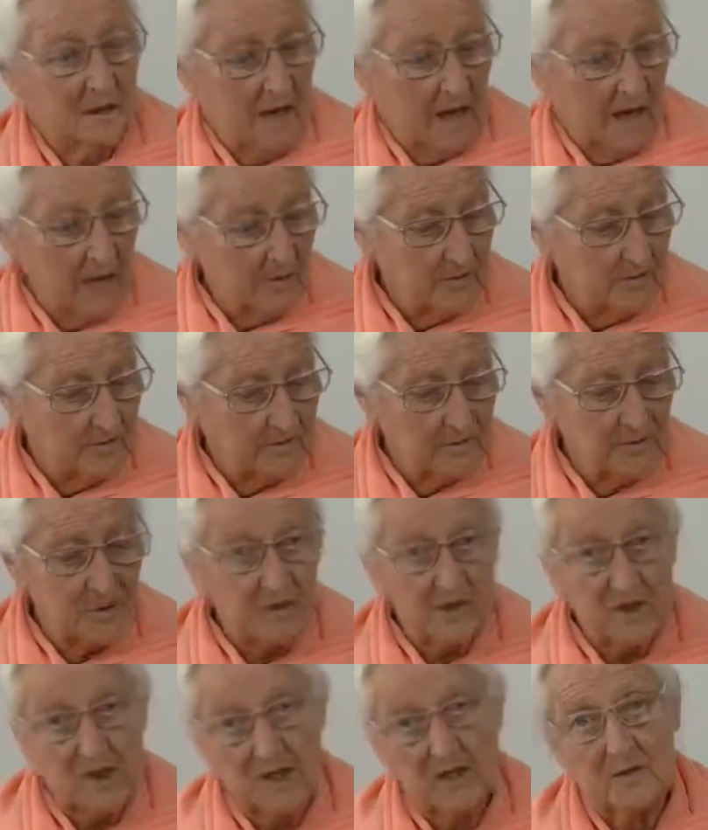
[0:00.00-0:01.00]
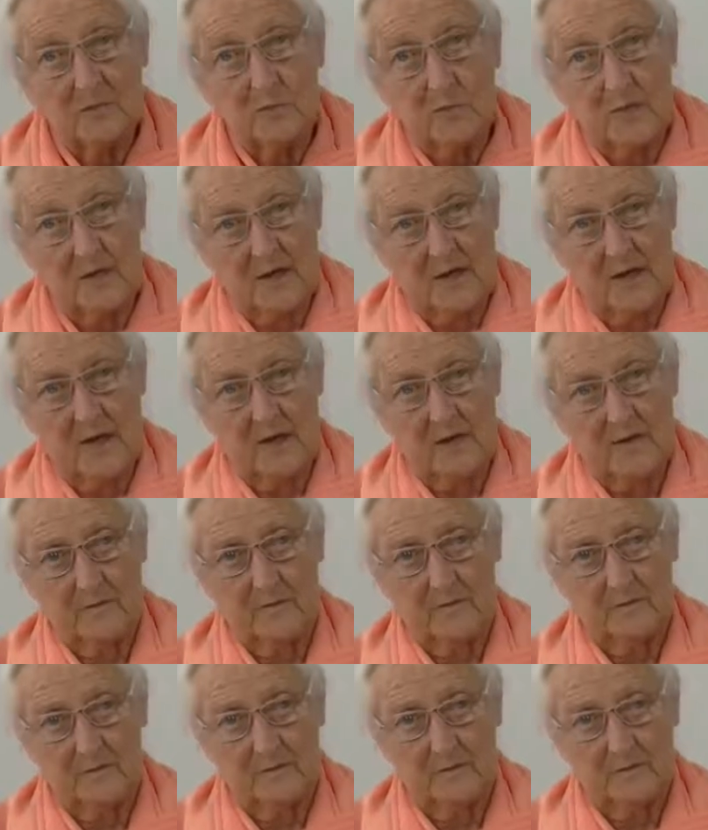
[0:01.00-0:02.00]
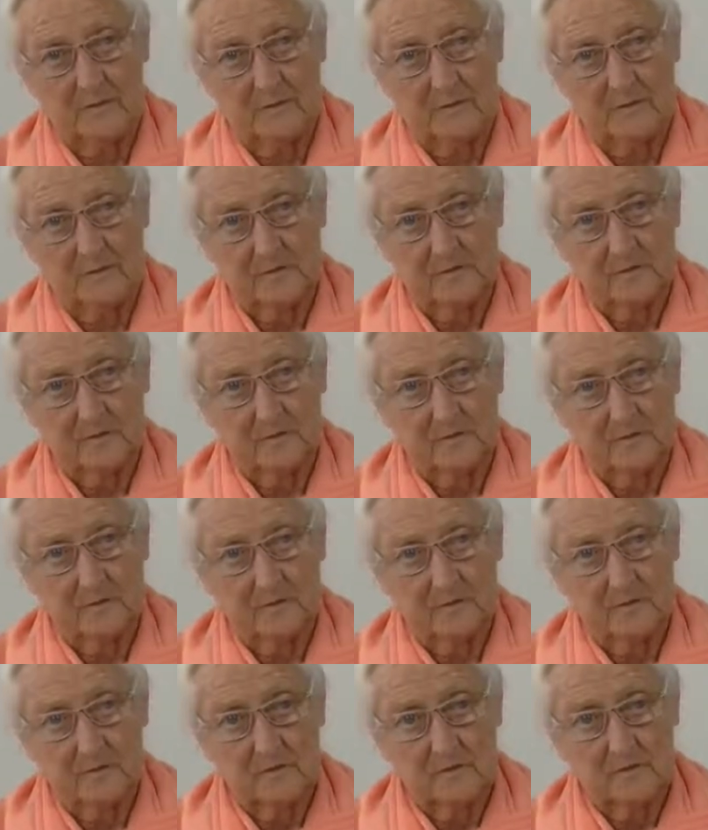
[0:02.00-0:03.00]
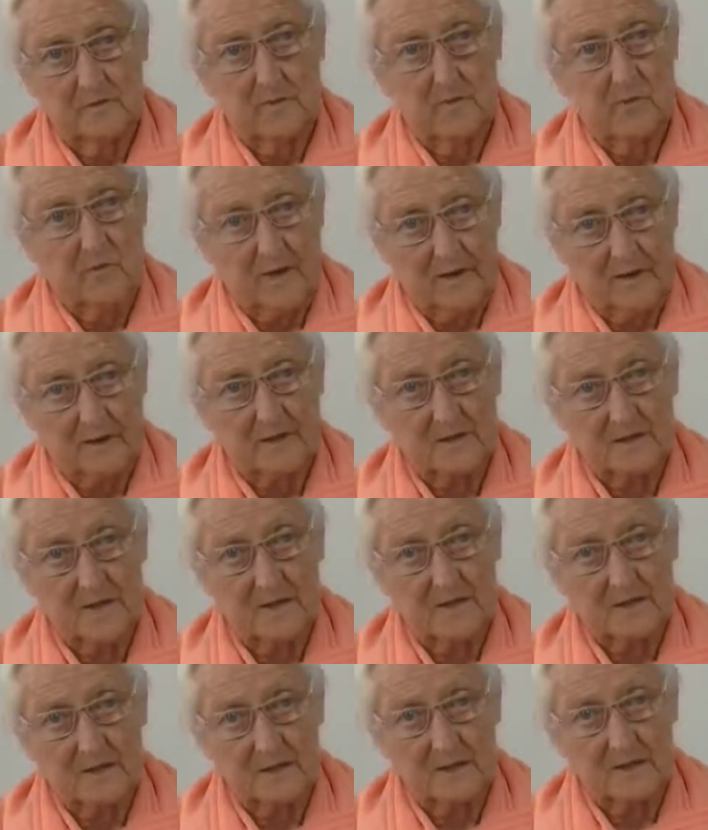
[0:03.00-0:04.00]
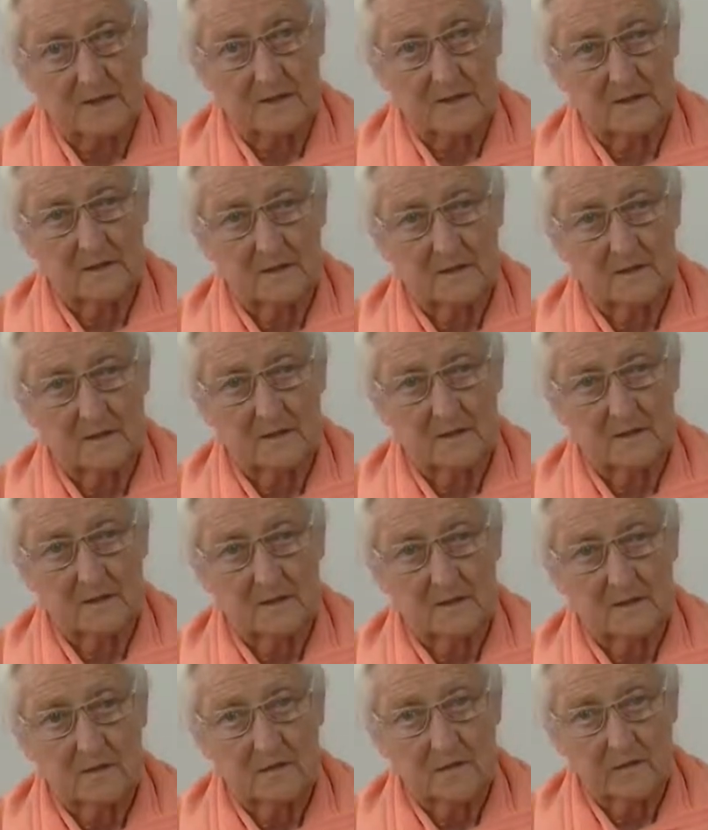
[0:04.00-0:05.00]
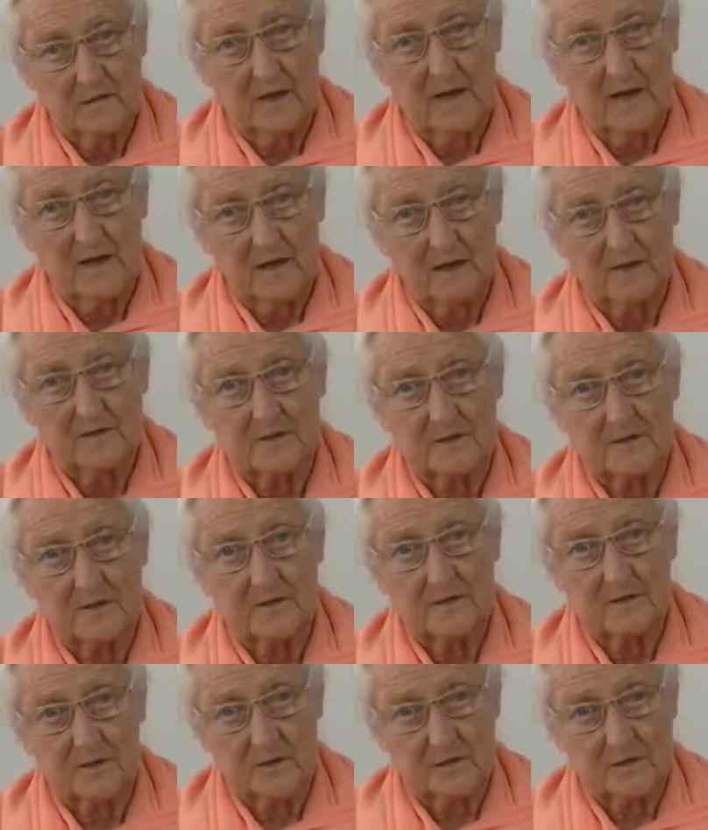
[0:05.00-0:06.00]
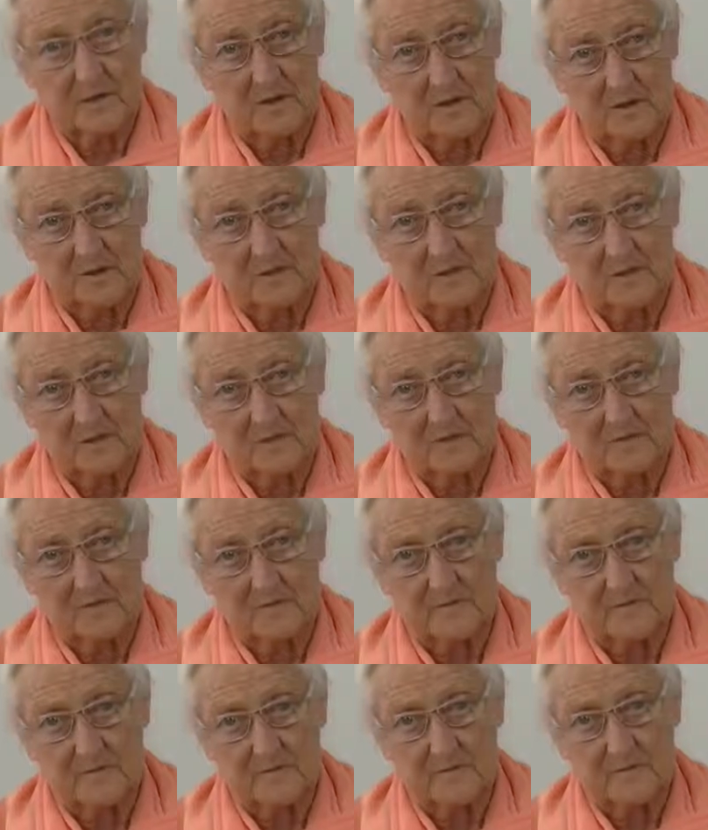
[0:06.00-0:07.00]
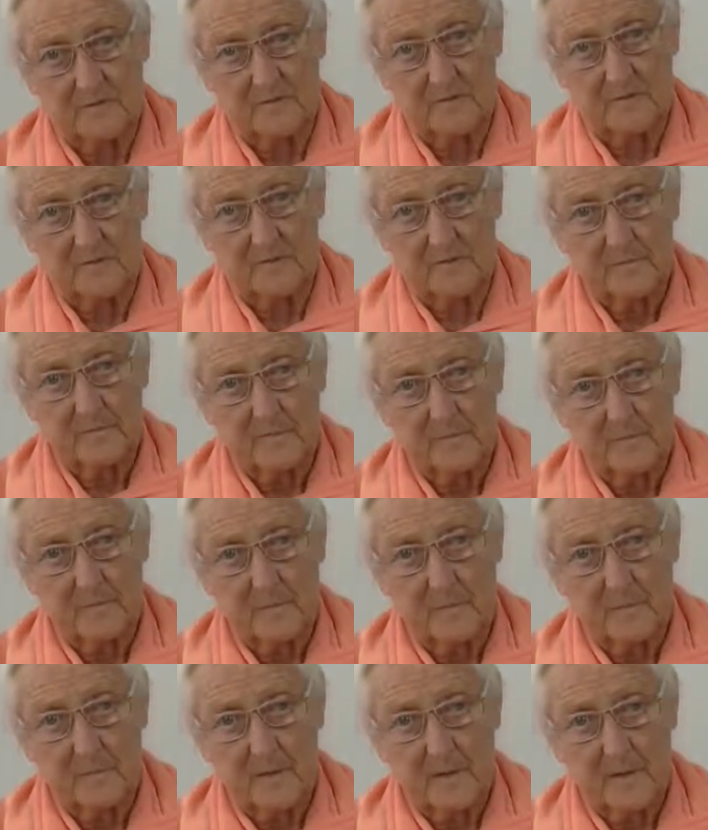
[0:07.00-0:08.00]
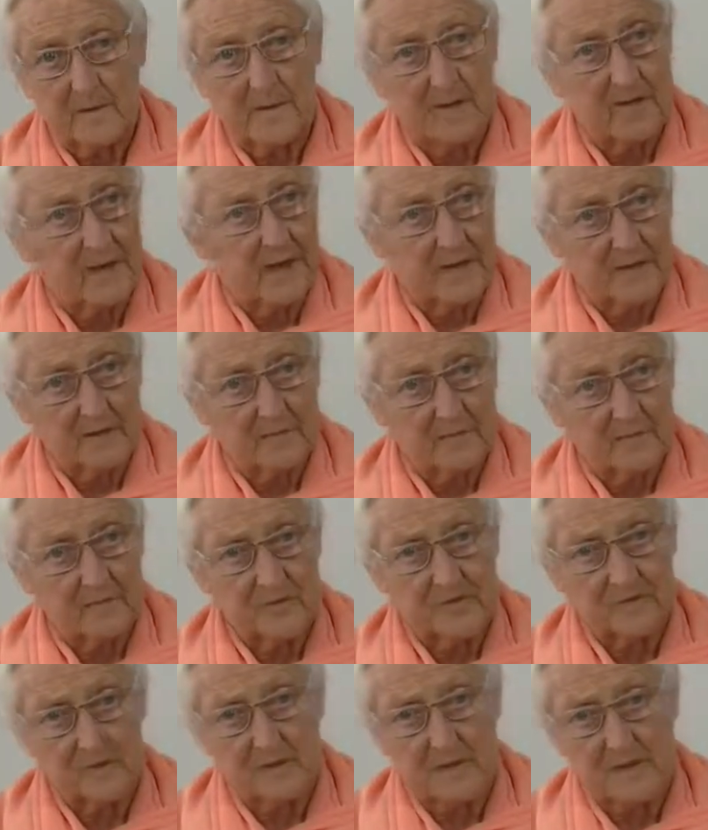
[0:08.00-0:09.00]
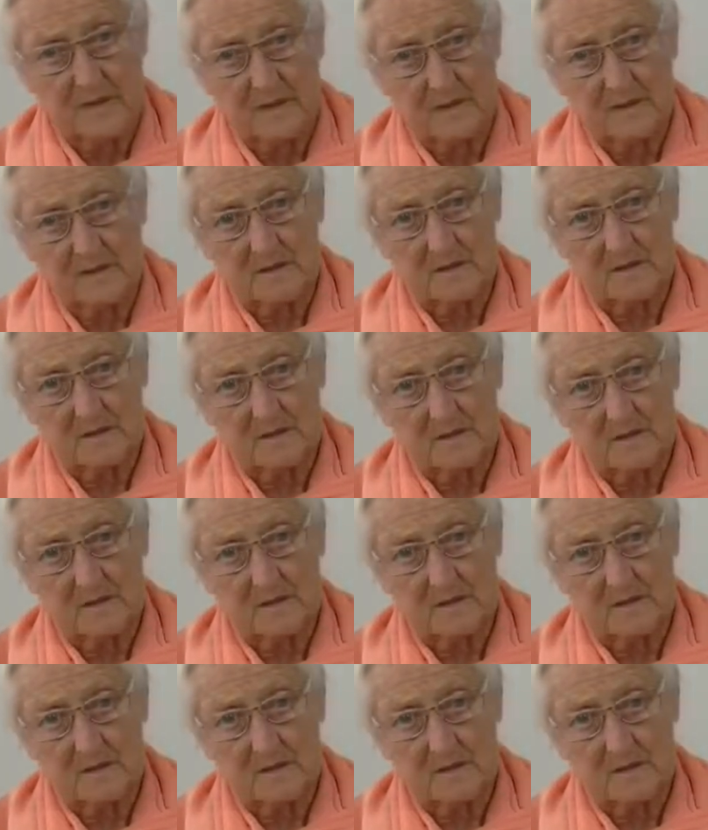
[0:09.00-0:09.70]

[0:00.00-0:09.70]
out of the shame we have for recognizing the violence within ourselves, the lack of respect,